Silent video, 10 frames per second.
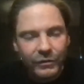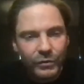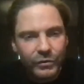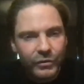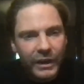
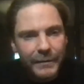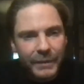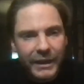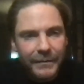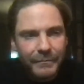to dry
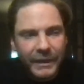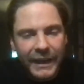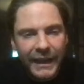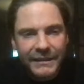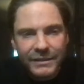my
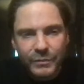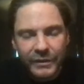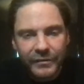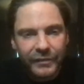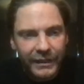hands
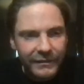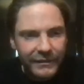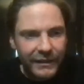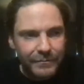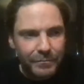with,
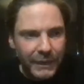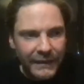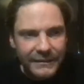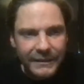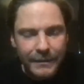that
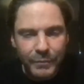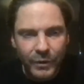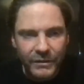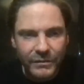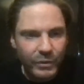plastic
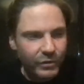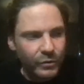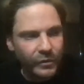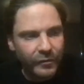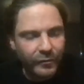box would
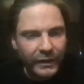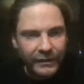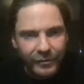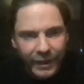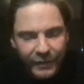do the funny
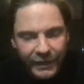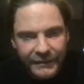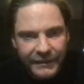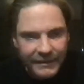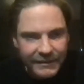thing that
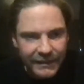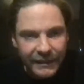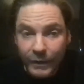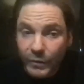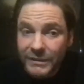it does. And
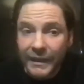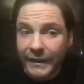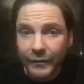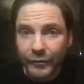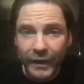it looks like
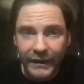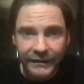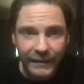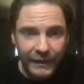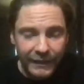an effect
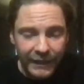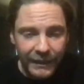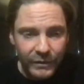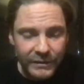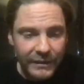and
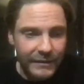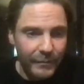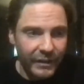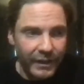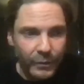looks like
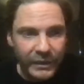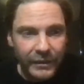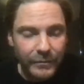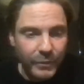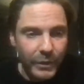something that we did
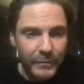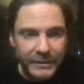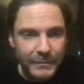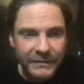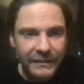on purpose,
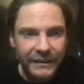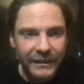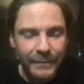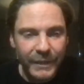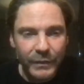but
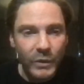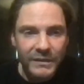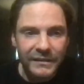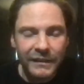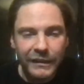it
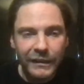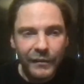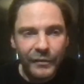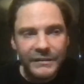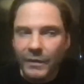wasn't.
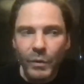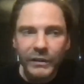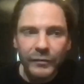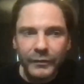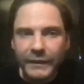These are
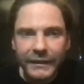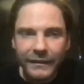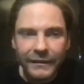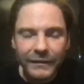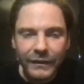wonderful
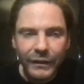little